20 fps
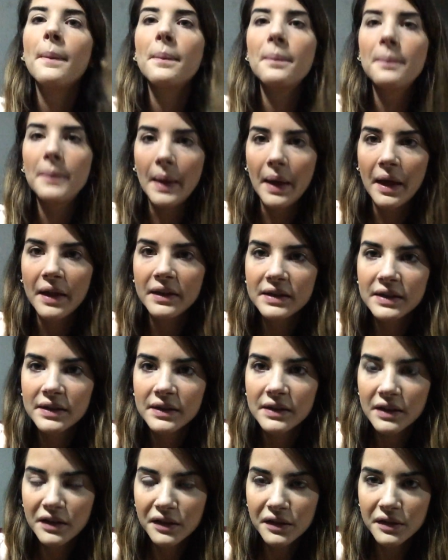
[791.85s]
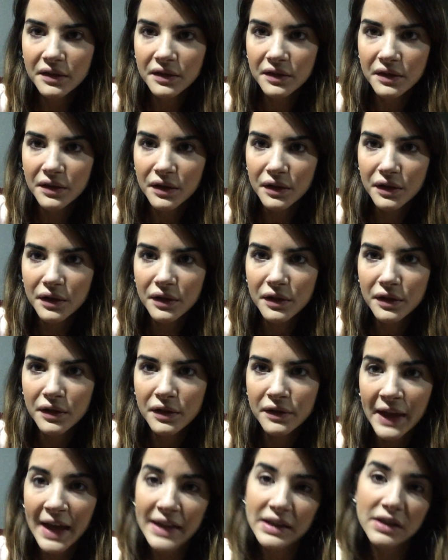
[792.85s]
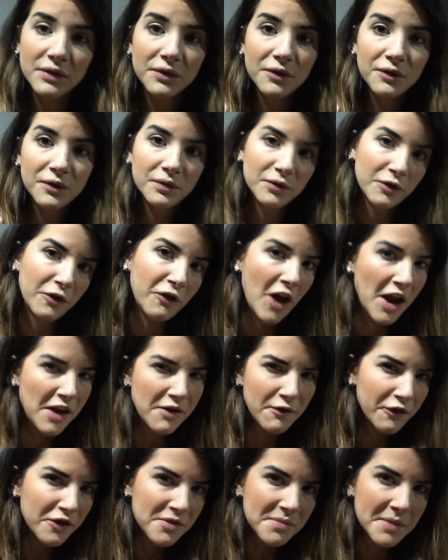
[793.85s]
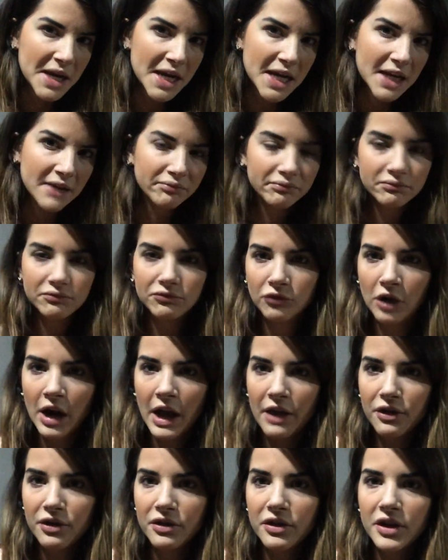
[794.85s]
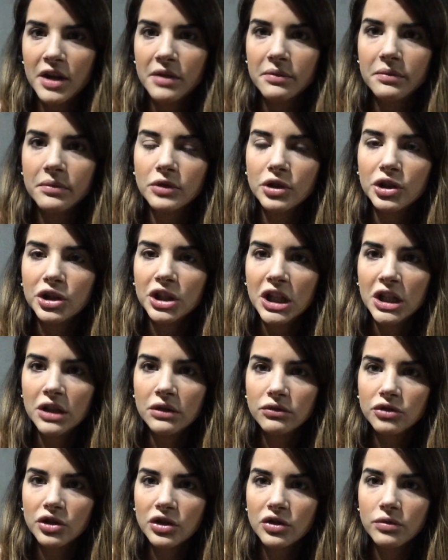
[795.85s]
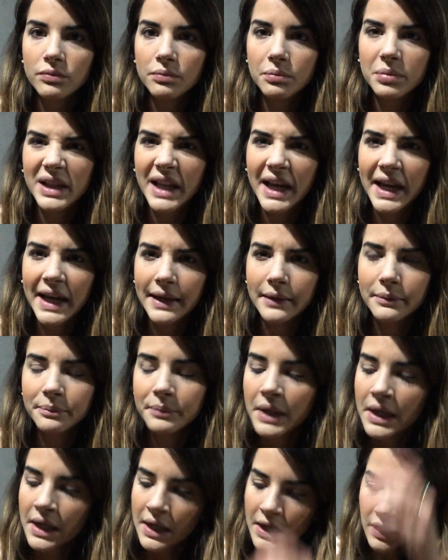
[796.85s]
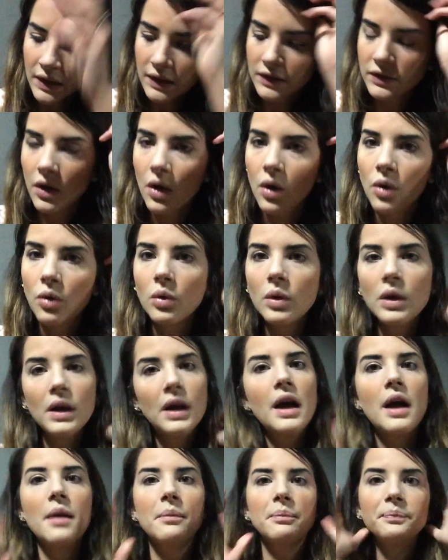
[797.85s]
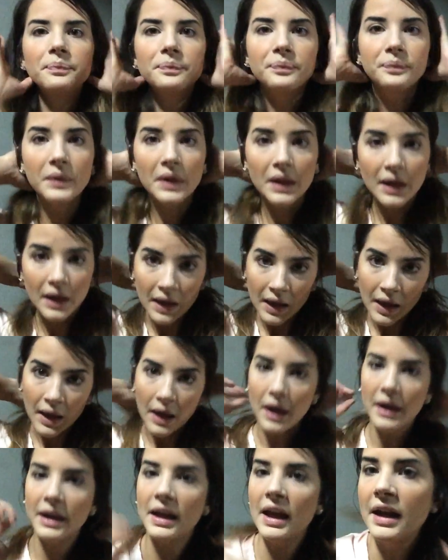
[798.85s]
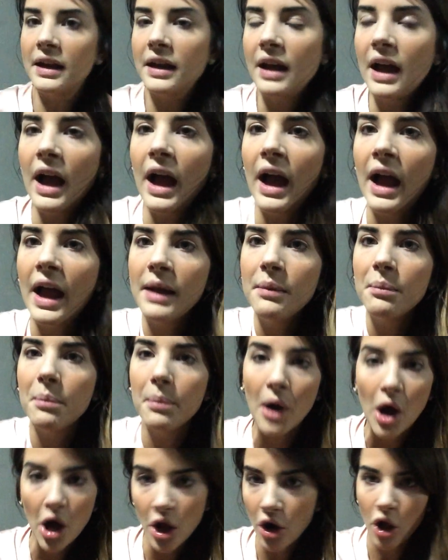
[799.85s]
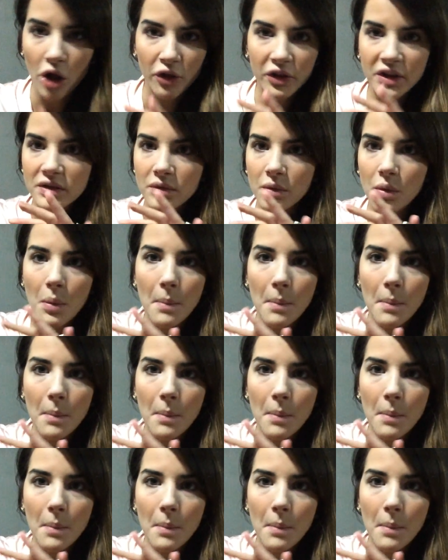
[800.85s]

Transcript: but that's fun for me rather than looking just plain. So again, I bought all this